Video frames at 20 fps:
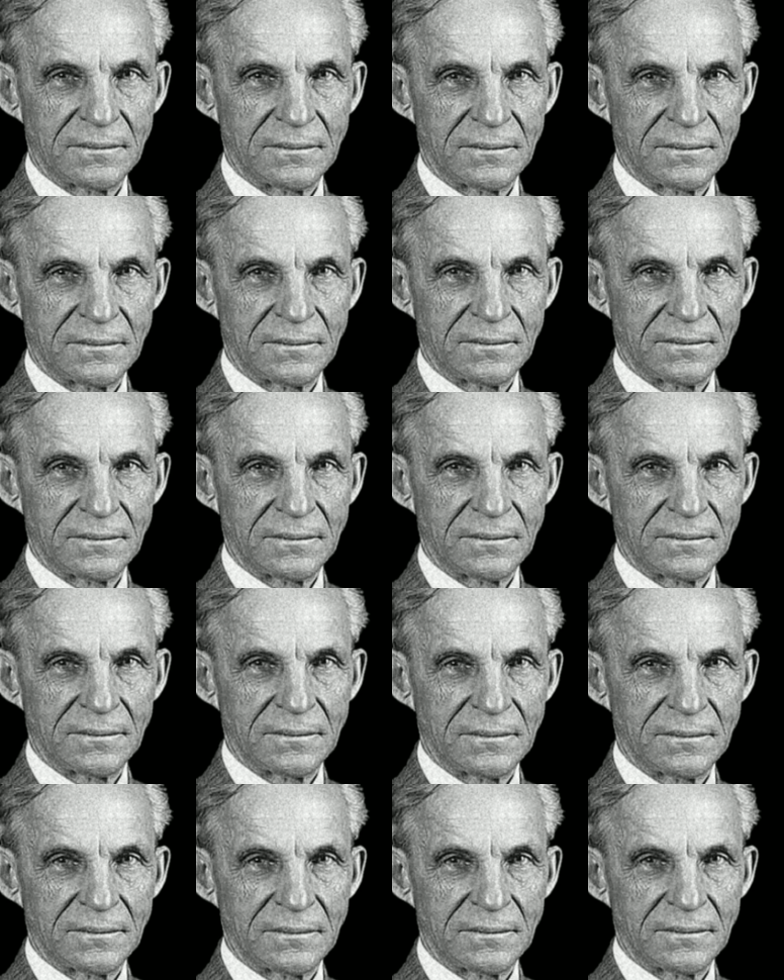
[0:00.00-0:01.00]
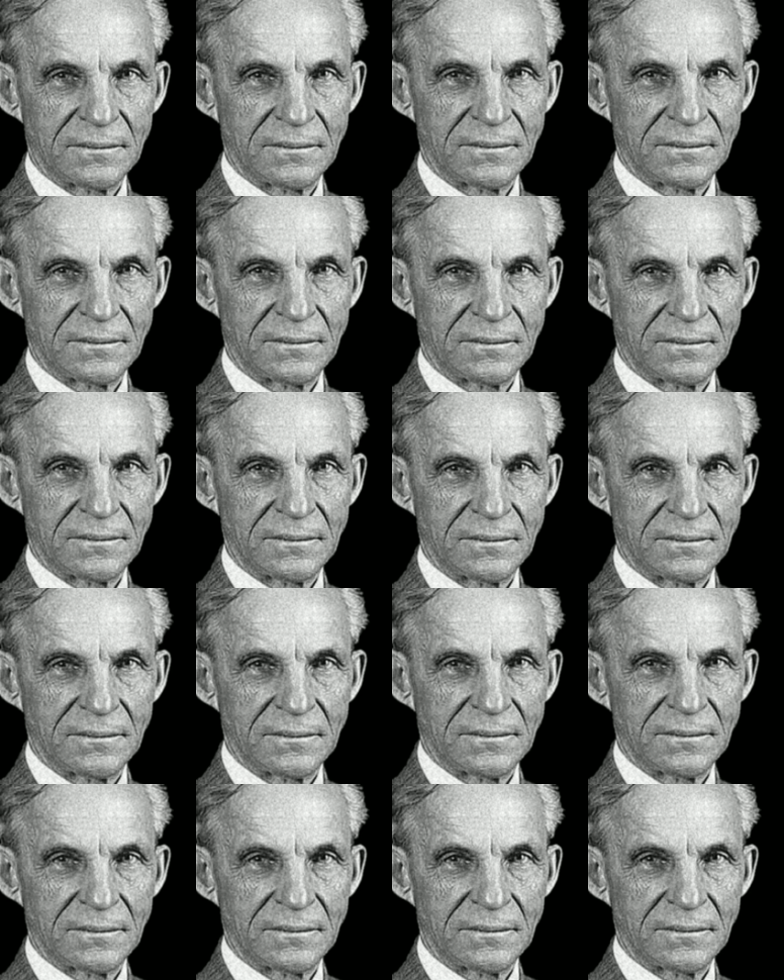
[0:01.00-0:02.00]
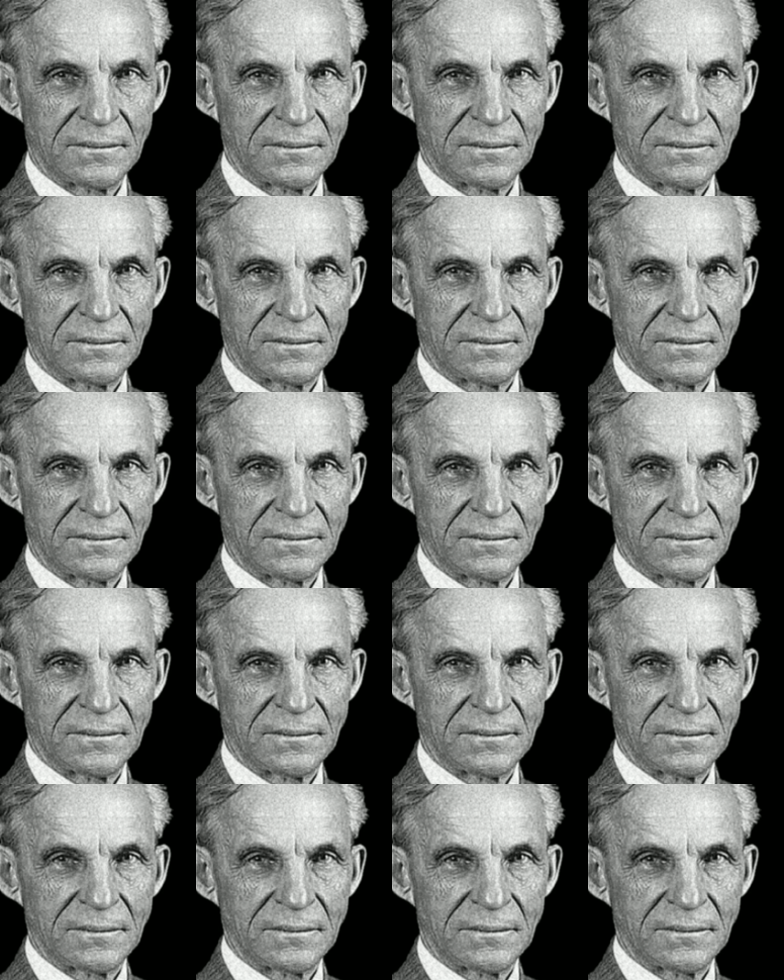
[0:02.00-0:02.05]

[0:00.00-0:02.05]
Nobody speaks.